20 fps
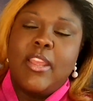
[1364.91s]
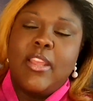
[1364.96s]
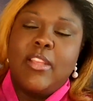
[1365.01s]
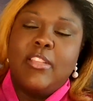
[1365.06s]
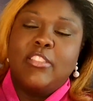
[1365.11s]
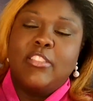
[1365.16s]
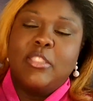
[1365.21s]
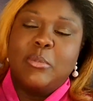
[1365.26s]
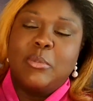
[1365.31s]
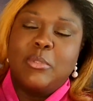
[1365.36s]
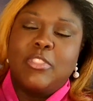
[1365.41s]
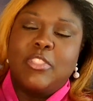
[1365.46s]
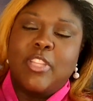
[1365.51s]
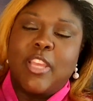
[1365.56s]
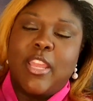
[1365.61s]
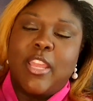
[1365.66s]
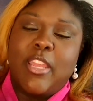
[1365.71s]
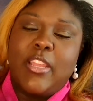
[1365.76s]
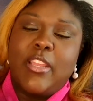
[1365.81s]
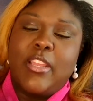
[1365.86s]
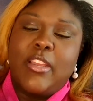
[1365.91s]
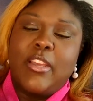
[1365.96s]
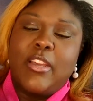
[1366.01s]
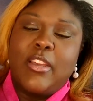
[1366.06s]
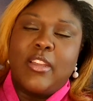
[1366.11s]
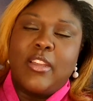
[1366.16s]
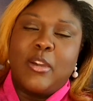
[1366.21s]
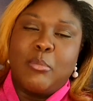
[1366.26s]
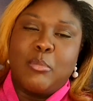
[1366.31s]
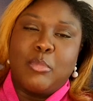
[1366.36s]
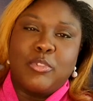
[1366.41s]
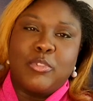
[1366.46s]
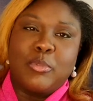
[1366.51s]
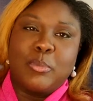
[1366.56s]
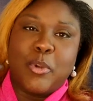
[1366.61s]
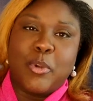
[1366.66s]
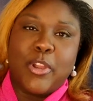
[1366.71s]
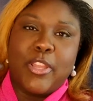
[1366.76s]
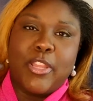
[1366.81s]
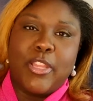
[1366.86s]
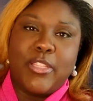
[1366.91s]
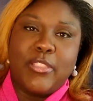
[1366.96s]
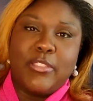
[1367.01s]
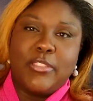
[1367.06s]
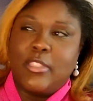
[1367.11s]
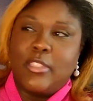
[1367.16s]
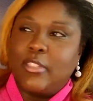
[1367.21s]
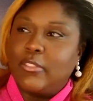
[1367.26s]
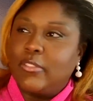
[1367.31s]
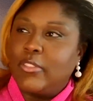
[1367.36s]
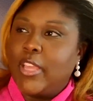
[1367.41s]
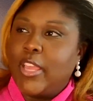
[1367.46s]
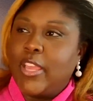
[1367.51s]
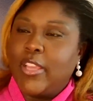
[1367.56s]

She would take a couple sprays of the